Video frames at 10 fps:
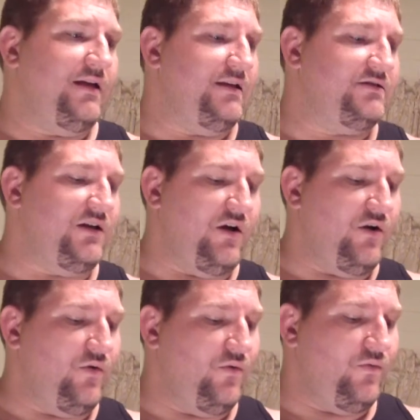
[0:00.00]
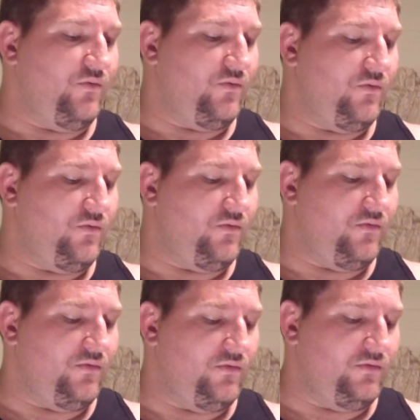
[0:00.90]
So
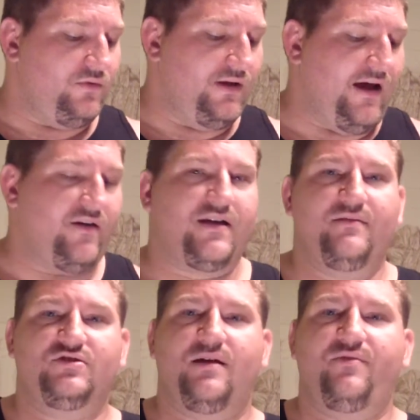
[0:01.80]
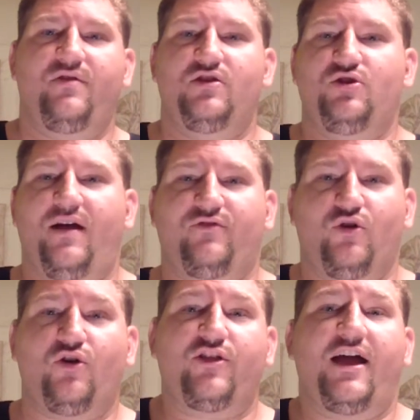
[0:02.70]
now it comes something that you have to
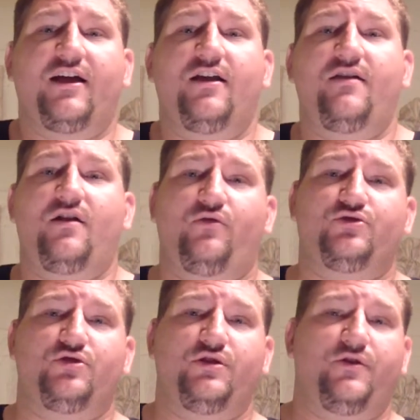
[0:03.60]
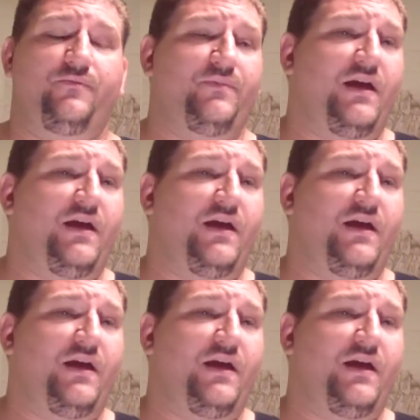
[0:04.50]
hook that gun and that holster to.